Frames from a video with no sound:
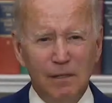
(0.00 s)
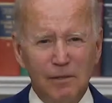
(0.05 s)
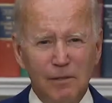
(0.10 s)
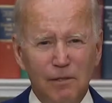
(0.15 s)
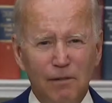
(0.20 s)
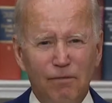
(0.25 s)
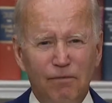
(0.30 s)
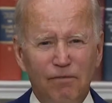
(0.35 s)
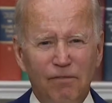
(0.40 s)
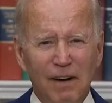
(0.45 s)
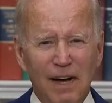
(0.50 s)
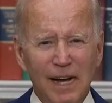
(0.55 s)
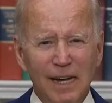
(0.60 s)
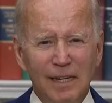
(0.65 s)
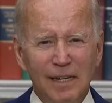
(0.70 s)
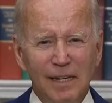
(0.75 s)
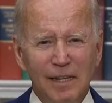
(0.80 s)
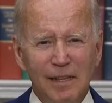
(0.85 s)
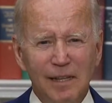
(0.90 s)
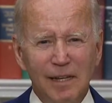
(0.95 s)
To
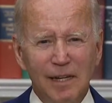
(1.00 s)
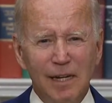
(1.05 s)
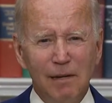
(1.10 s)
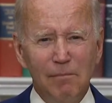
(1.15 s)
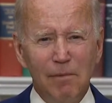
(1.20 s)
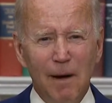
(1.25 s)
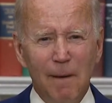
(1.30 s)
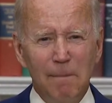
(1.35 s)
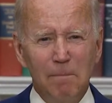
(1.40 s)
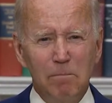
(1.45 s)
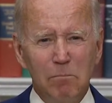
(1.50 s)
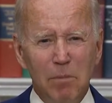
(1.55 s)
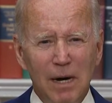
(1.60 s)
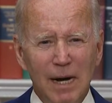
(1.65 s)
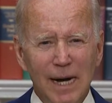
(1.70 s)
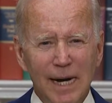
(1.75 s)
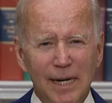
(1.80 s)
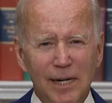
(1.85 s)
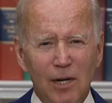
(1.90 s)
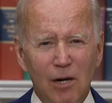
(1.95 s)
finally think about
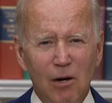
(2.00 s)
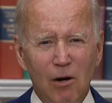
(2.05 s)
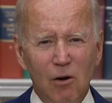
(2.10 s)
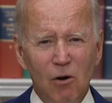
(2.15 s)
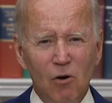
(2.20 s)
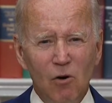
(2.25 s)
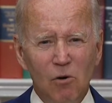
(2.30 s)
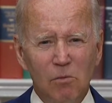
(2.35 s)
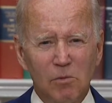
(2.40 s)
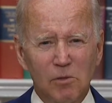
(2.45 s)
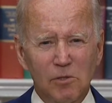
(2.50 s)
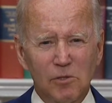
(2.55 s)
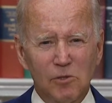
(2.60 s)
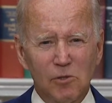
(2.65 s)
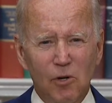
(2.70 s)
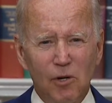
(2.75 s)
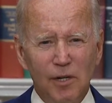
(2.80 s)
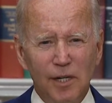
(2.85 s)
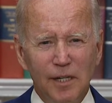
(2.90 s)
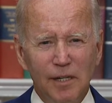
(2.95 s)
buying a home or
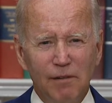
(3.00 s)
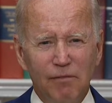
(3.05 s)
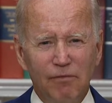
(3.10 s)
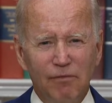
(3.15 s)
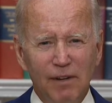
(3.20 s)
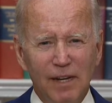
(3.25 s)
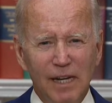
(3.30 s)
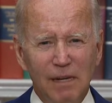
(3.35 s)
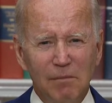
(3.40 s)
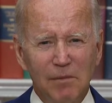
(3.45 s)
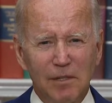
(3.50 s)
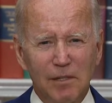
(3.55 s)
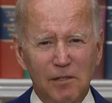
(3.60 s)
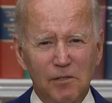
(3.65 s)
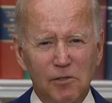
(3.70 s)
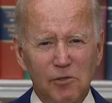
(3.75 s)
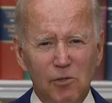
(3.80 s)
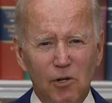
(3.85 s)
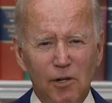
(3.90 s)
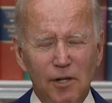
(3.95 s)
starting a family or
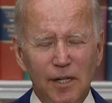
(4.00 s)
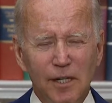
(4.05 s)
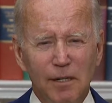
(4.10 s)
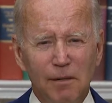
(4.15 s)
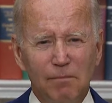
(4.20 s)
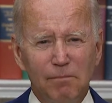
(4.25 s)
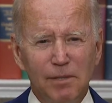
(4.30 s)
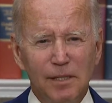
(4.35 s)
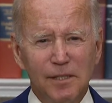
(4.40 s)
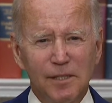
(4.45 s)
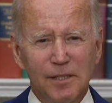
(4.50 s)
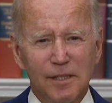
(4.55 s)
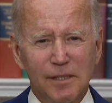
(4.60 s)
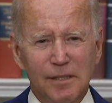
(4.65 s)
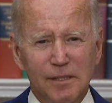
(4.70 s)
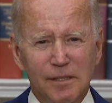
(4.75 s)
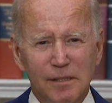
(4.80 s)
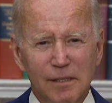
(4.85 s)
starting a business.